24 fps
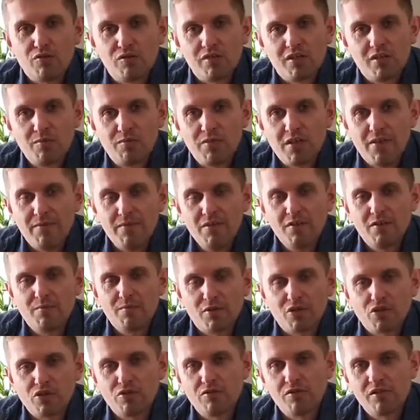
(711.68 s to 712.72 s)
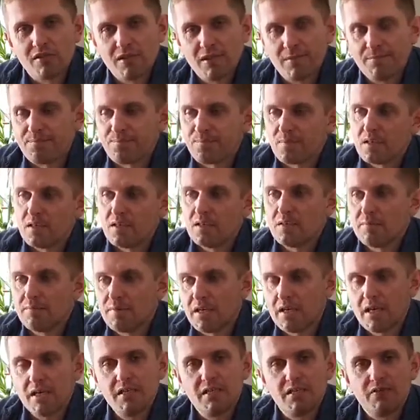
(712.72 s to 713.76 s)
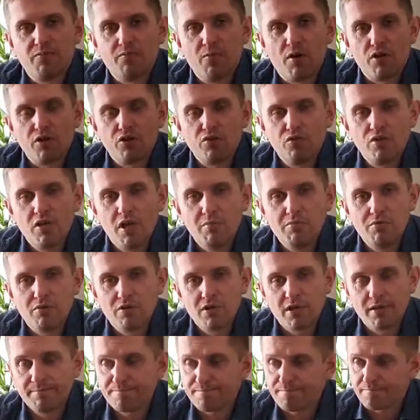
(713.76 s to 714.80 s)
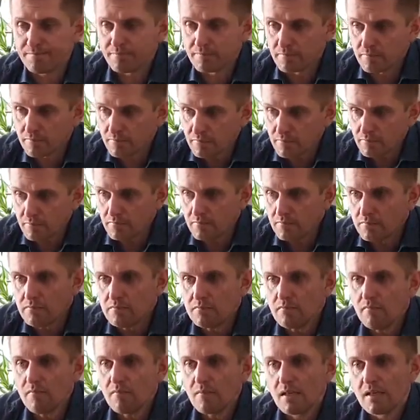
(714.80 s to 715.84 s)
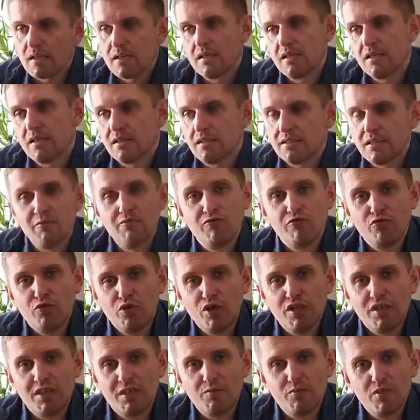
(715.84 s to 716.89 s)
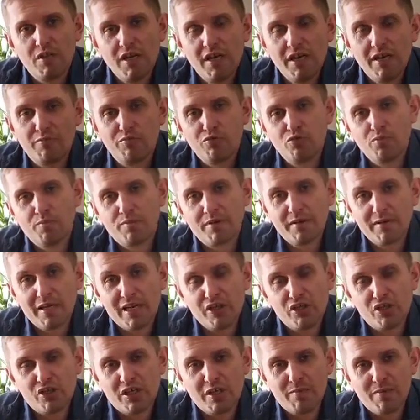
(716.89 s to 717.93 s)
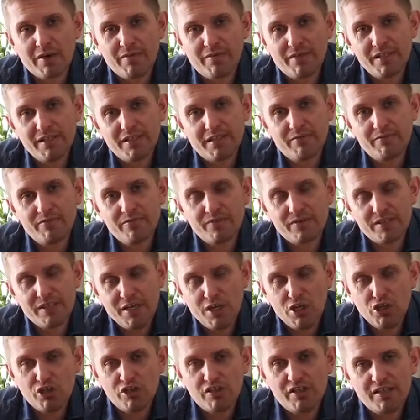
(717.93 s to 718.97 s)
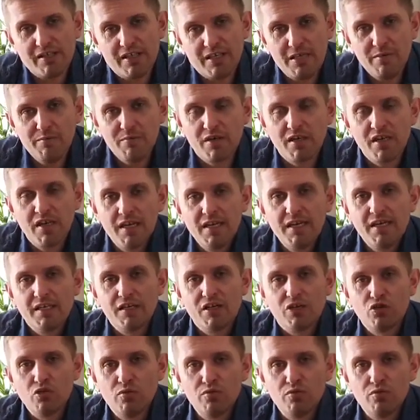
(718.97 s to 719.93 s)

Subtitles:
Who by the way me sees. Please come to party and Apple there. Will see me I will be on lyrical to hold meetings.